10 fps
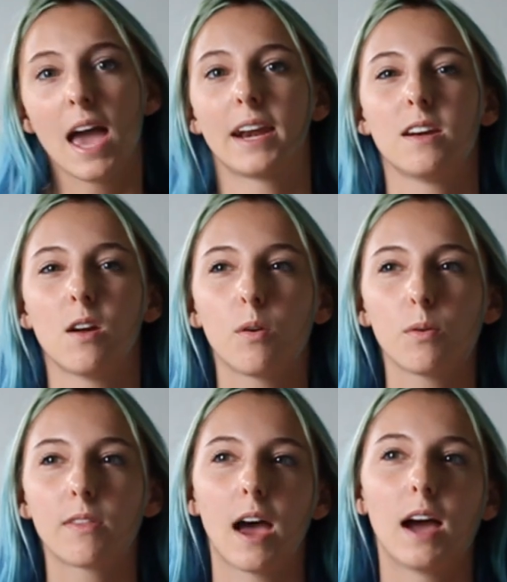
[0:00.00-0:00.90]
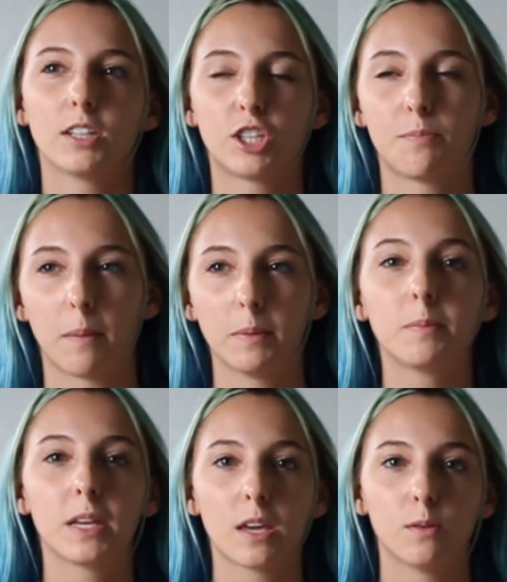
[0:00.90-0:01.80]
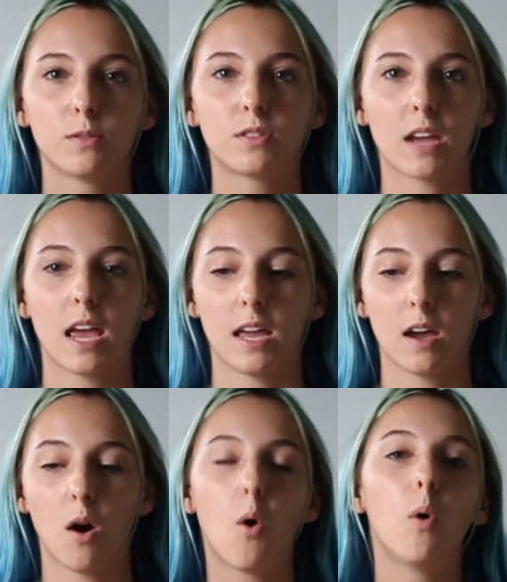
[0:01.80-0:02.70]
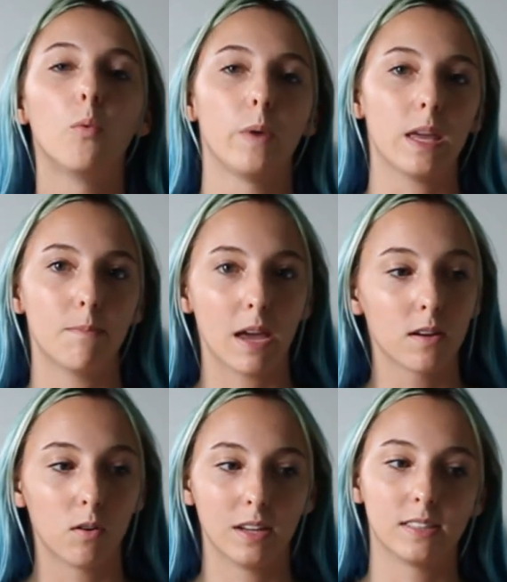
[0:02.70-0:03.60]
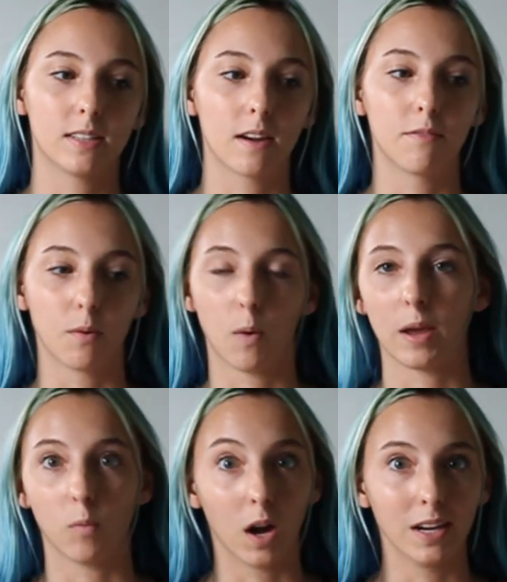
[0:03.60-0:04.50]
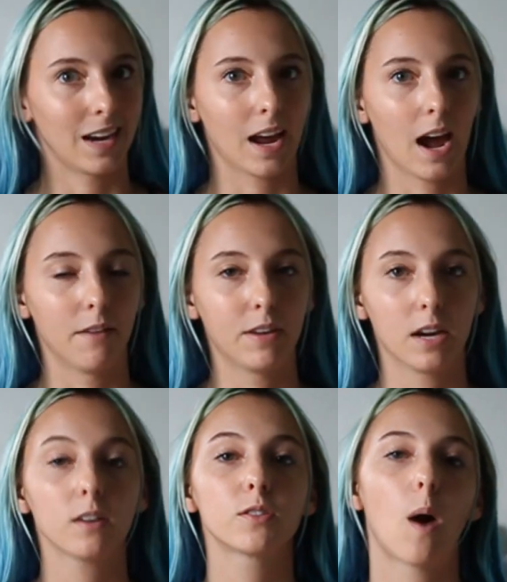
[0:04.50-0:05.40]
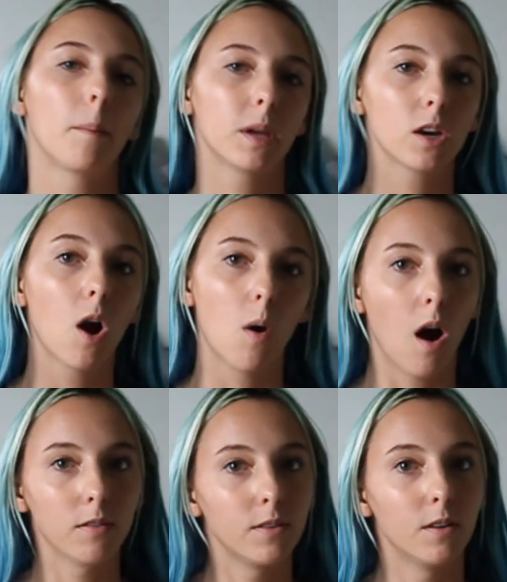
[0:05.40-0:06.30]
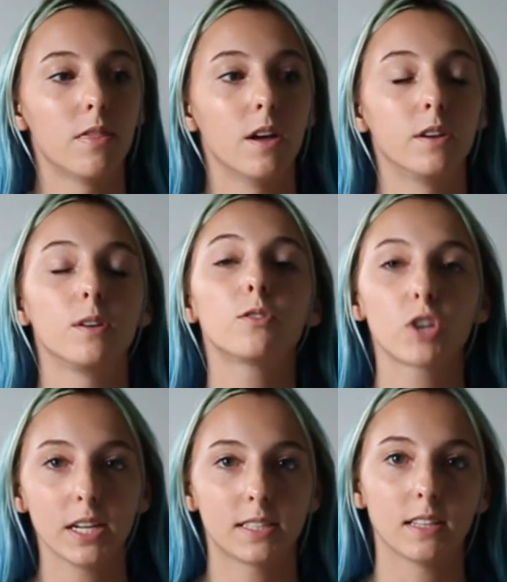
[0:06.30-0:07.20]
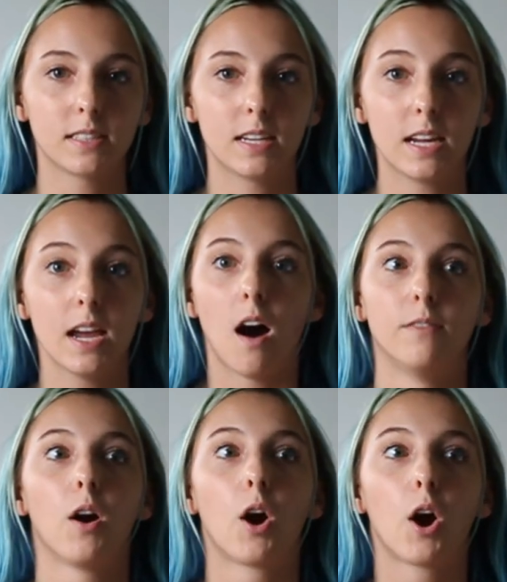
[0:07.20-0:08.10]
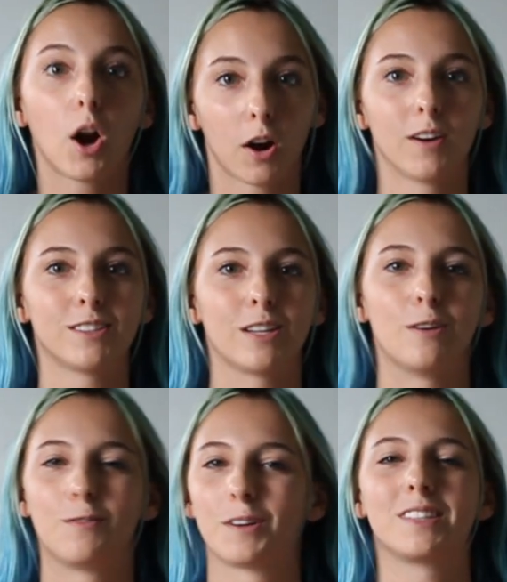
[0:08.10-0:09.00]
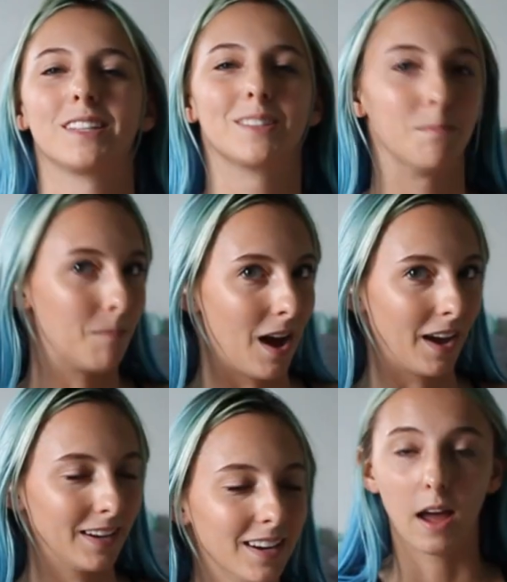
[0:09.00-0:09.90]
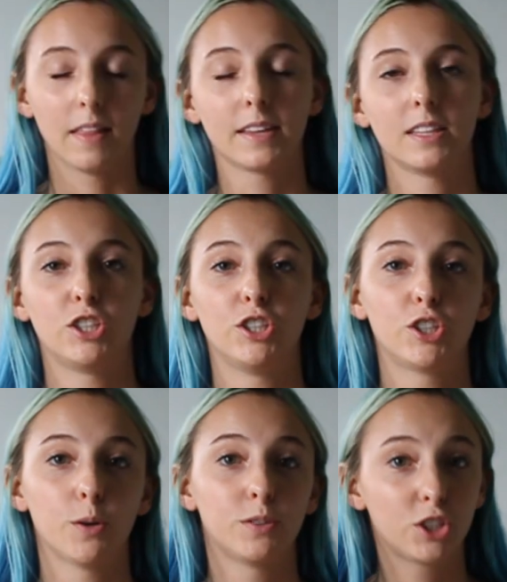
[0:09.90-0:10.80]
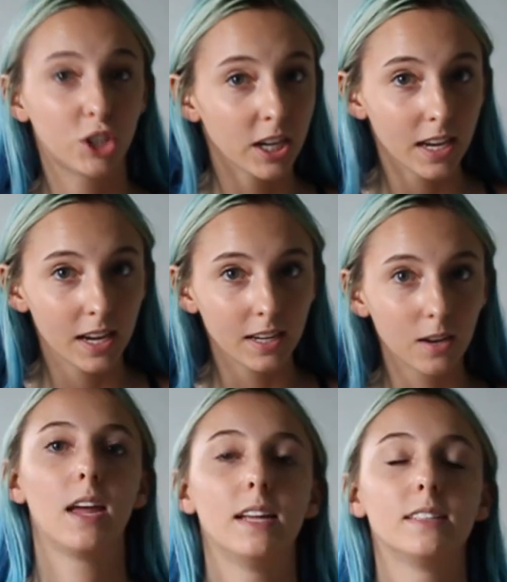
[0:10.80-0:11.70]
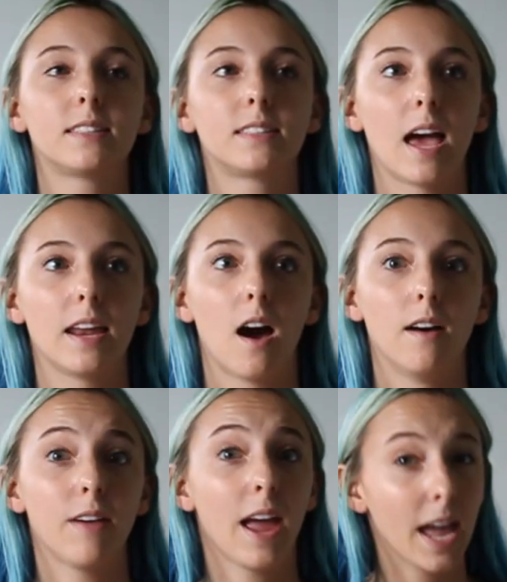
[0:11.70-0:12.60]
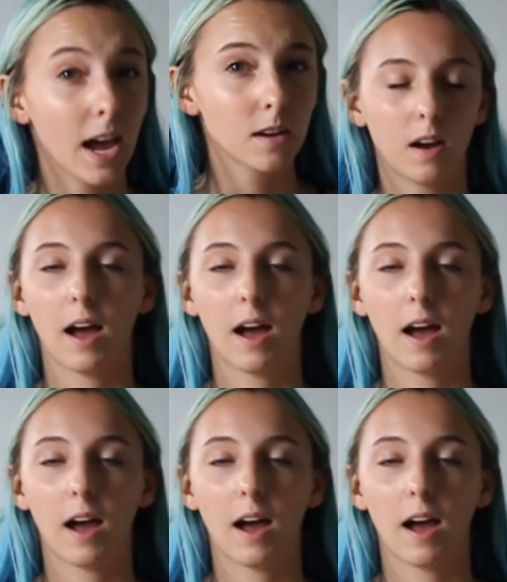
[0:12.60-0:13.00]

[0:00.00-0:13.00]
And I know that she probably used a whole wheat bagel instead of the white one that I have here. So I'm gonna go off of the nutrient density of hers versus mine. I like that she chose chicken instead of ham.